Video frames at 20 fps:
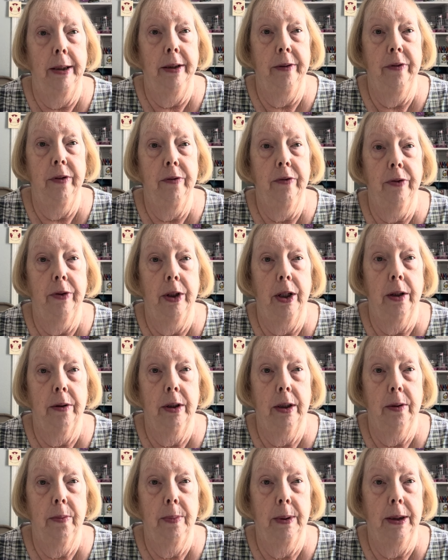in
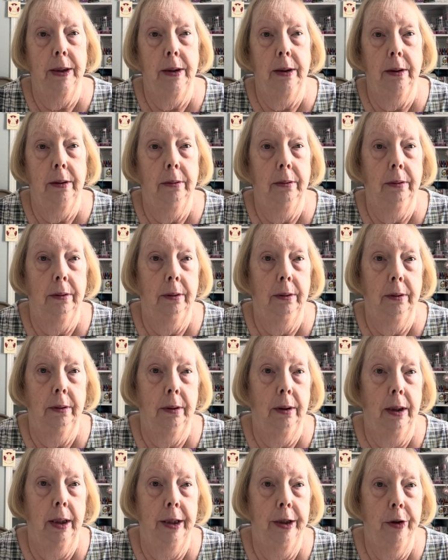Florida, but
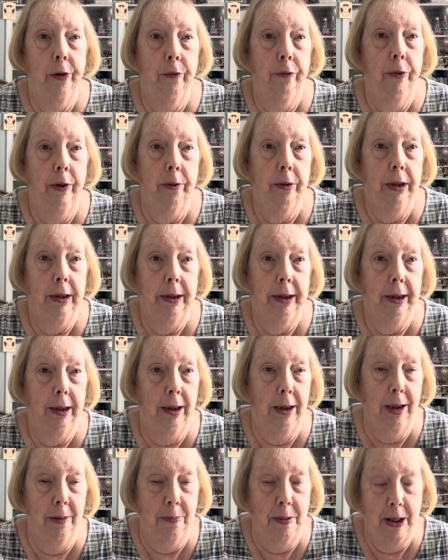I know very little
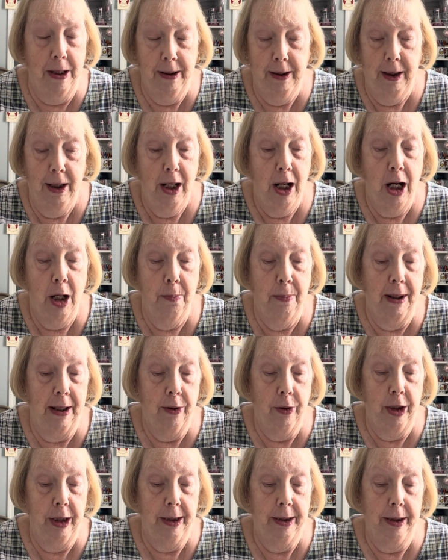
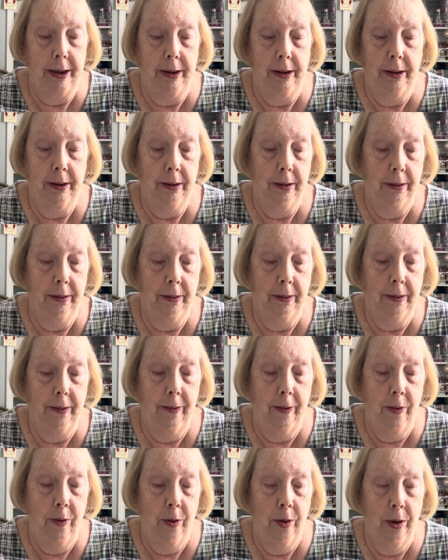about it.
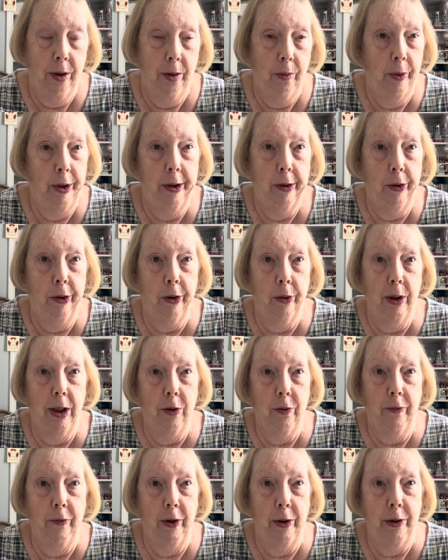We don't go
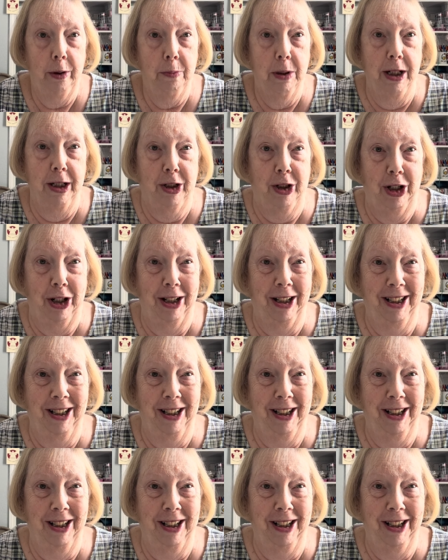out very much.